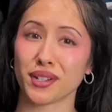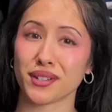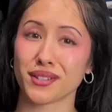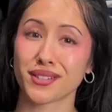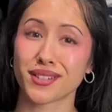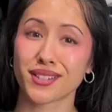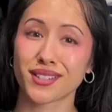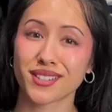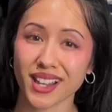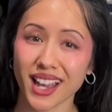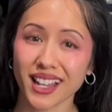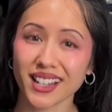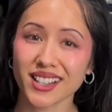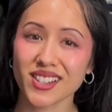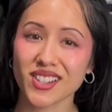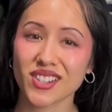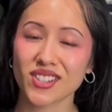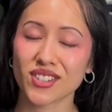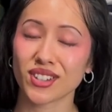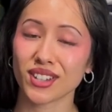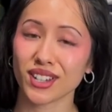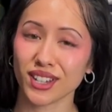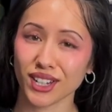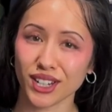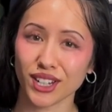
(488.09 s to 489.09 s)

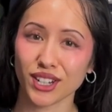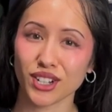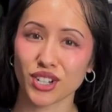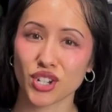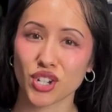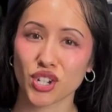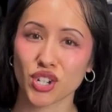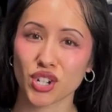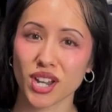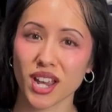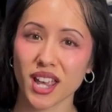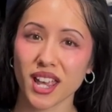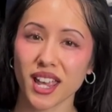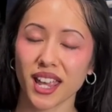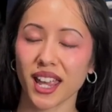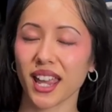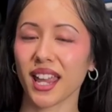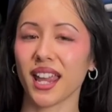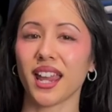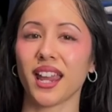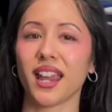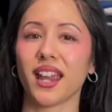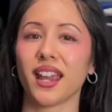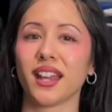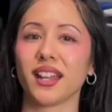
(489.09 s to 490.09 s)
cents each,
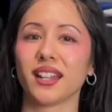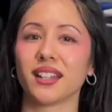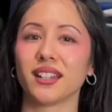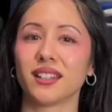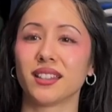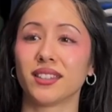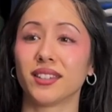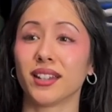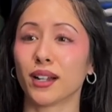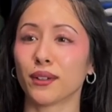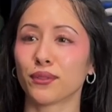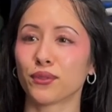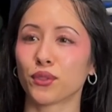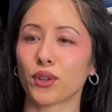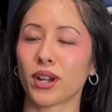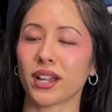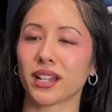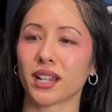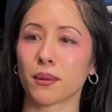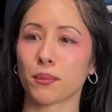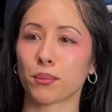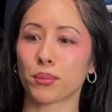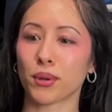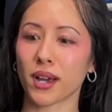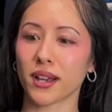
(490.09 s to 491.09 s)
and therefore I
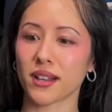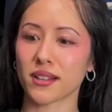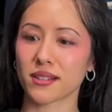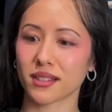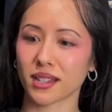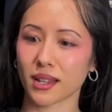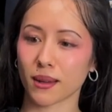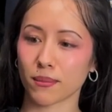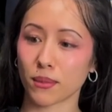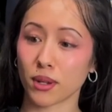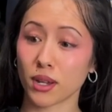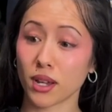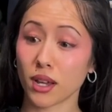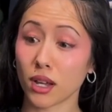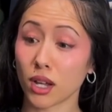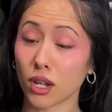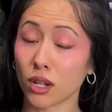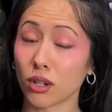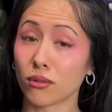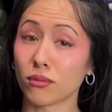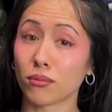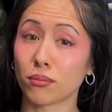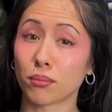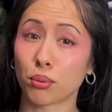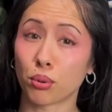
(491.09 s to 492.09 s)
can price them
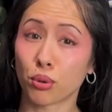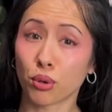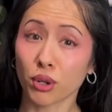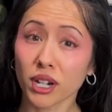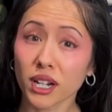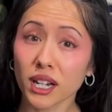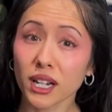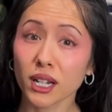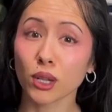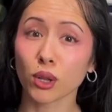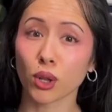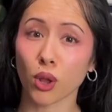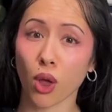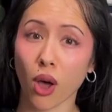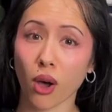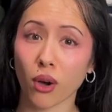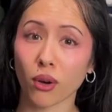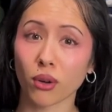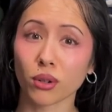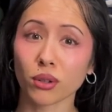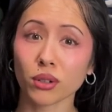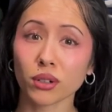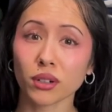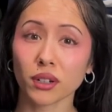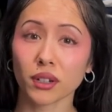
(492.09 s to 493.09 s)
pretty
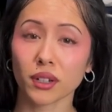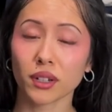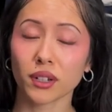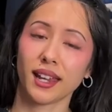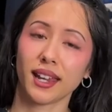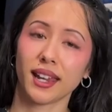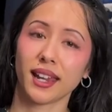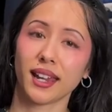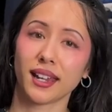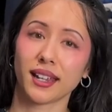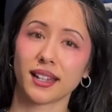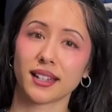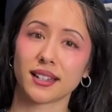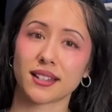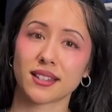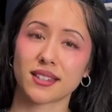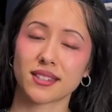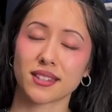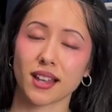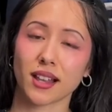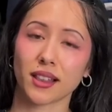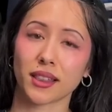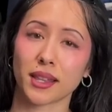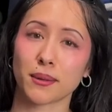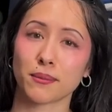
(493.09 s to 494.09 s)
low and
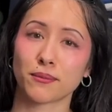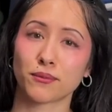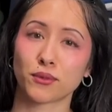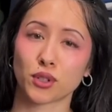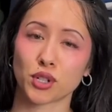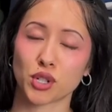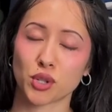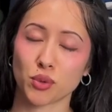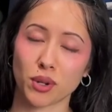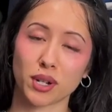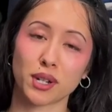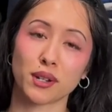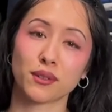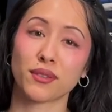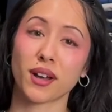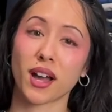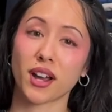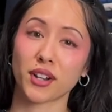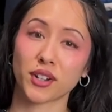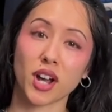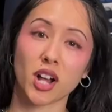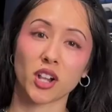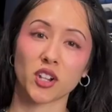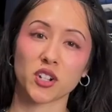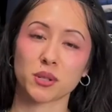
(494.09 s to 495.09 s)
sell them for
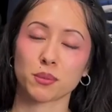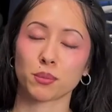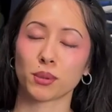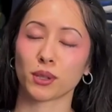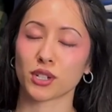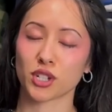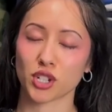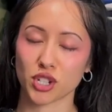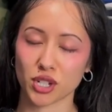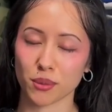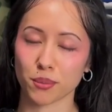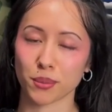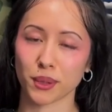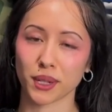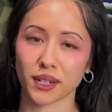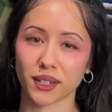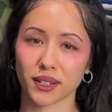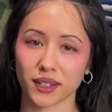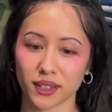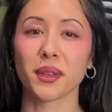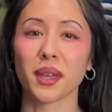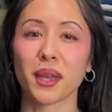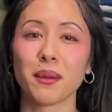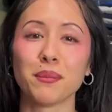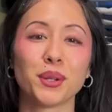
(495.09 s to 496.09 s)
$25 plus shipping.
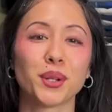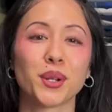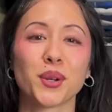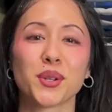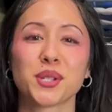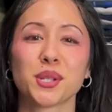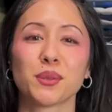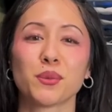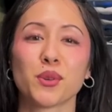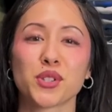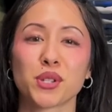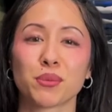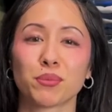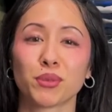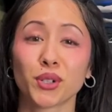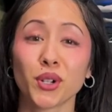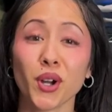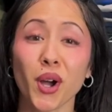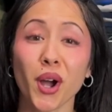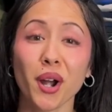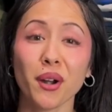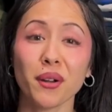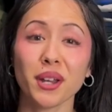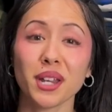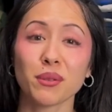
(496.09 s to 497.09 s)
And because it was a
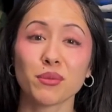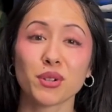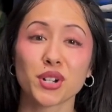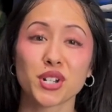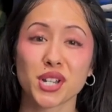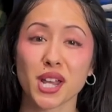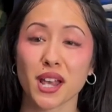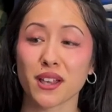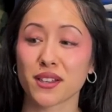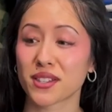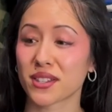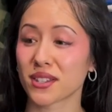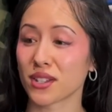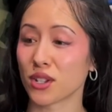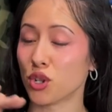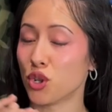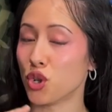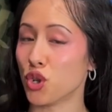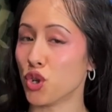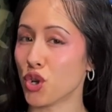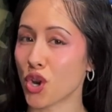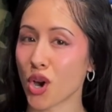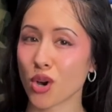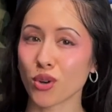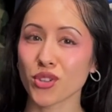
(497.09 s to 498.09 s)
Mercari, which has
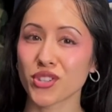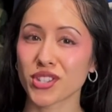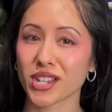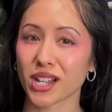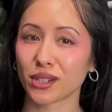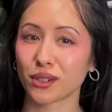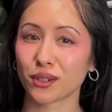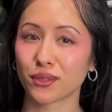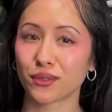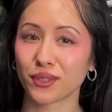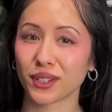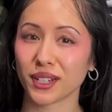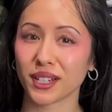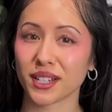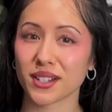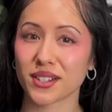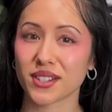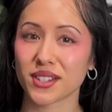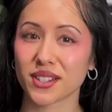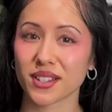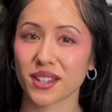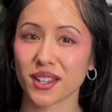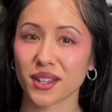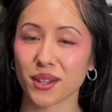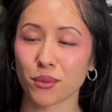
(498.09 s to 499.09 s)
no seller
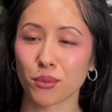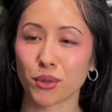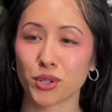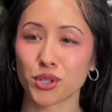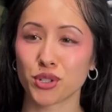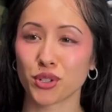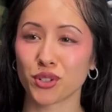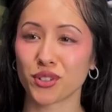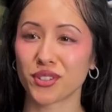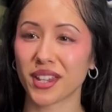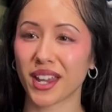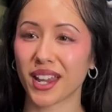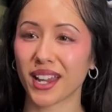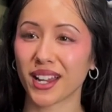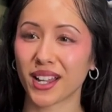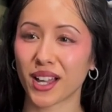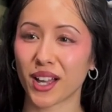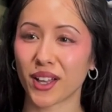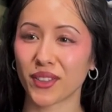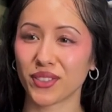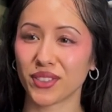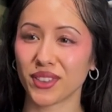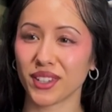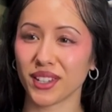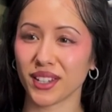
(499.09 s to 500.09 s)
fees, once you take
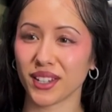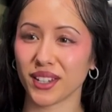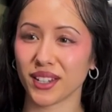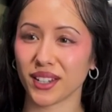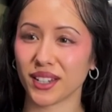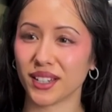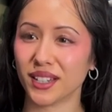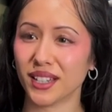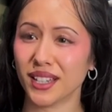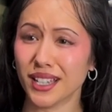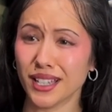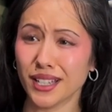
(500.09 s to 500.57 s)
out the